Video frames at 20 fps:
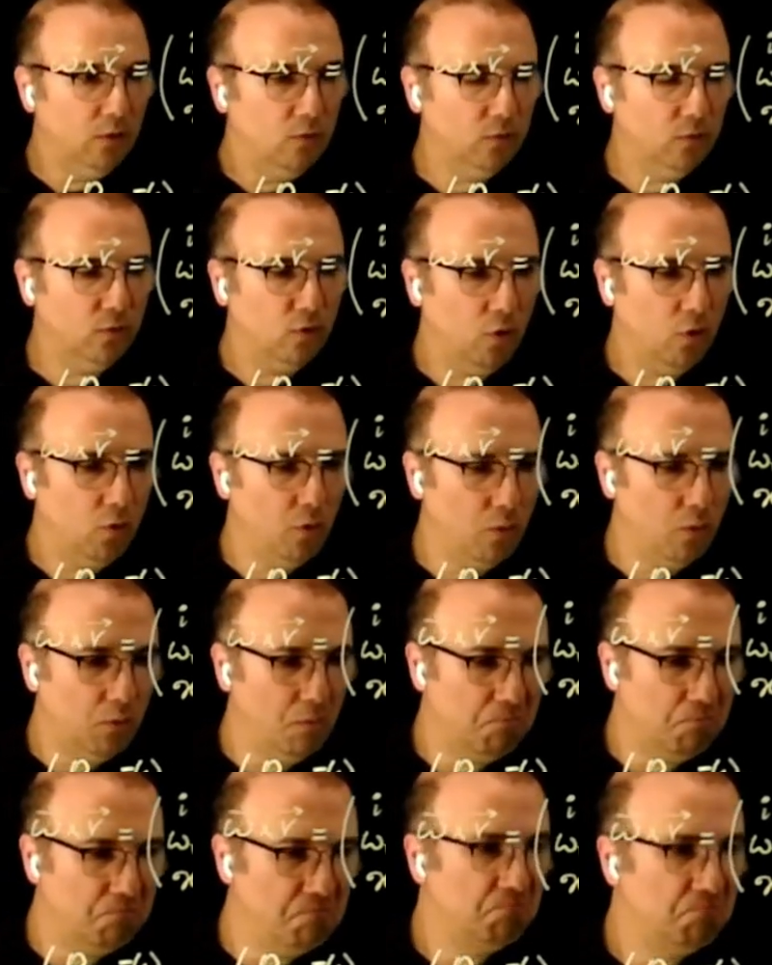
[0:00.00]
So
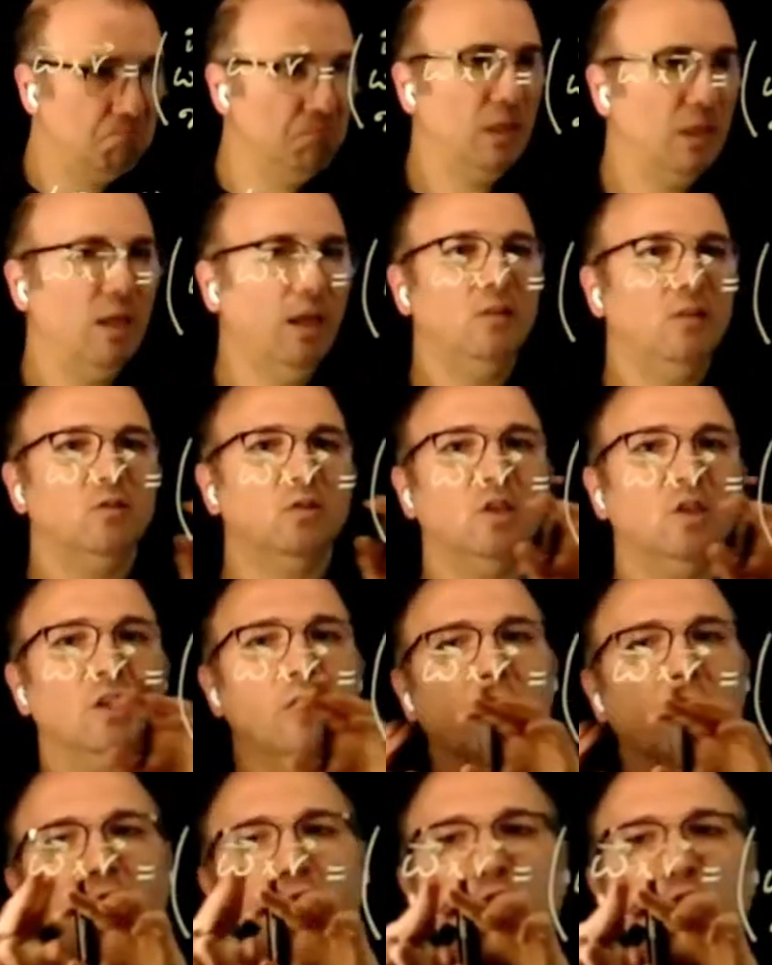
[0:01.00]

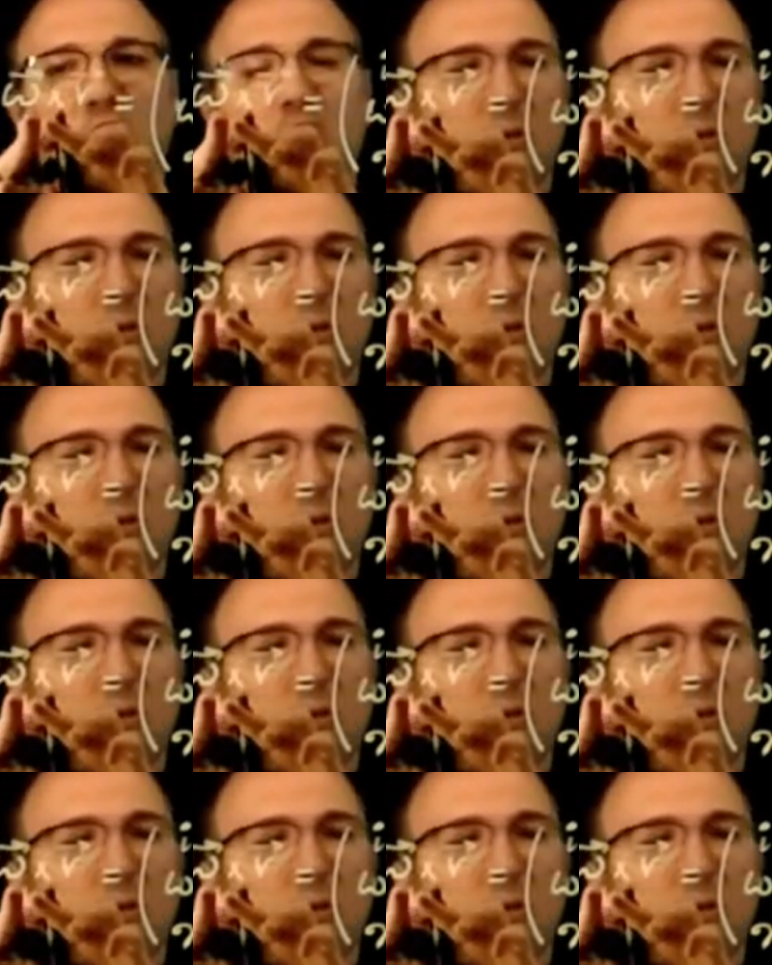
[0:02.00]
instead of